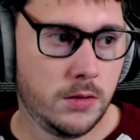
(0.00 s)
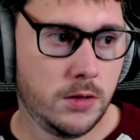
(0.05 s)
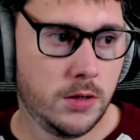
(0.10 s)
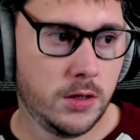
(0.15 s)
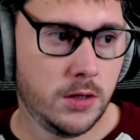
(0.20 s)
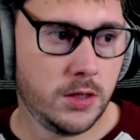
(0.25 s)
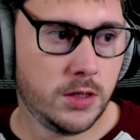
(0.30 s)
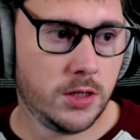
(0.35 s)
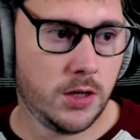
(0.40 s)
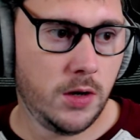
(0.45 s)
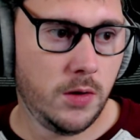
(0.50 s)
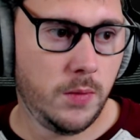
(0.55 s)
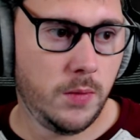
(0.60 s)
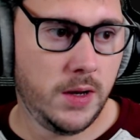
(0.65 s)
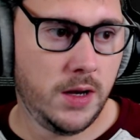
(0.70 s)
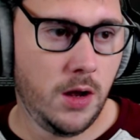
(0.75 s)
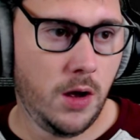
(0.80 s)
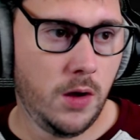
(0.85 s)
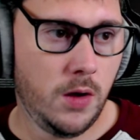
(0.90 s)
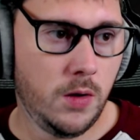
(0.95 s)
Just so we
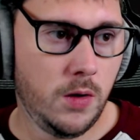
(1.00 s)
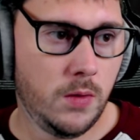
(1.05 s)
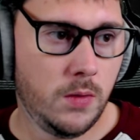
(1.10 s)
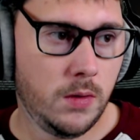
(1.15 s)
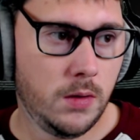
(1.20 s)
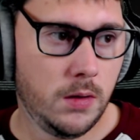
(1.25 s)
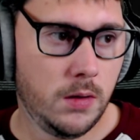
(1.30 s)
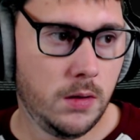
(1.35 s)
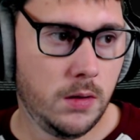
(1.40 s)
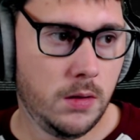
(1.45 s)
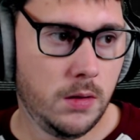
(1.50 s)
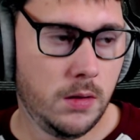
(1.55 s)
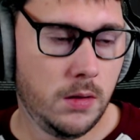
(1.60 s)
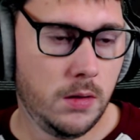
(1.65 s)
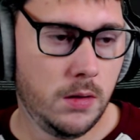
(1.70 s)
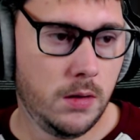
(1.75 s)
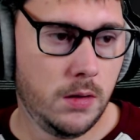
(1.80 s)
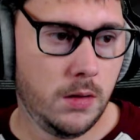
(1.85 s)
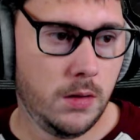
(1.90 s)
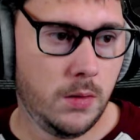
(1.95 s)
know
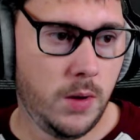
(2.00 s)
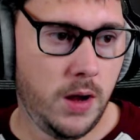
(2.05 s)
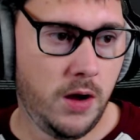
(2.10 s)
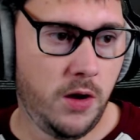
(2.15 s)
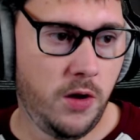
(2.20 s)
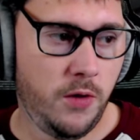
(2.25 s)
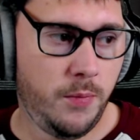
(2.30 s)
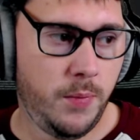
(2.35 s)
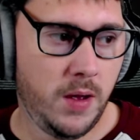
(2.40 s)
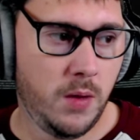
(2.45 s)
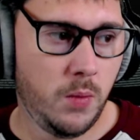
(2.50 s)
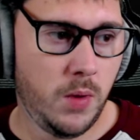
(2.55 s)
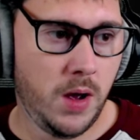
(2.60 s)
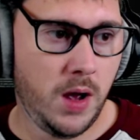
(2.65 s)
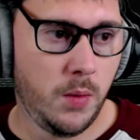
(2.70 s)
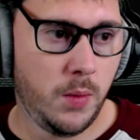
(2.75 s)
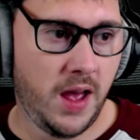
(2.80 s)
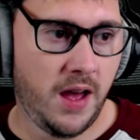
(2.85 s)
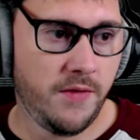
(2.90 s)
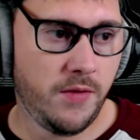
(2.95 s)
where we've been, where
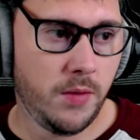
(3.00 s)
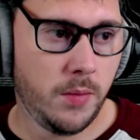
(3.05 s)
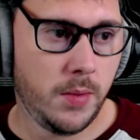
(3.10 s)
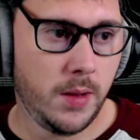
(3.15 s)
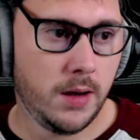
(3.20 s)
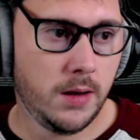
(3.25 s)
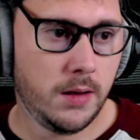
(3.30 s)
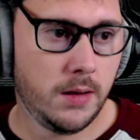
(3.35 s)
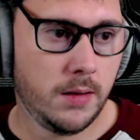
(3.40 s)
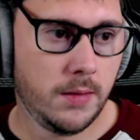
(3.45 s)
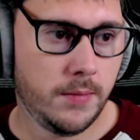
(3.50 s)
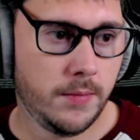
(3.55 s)
we haven't been.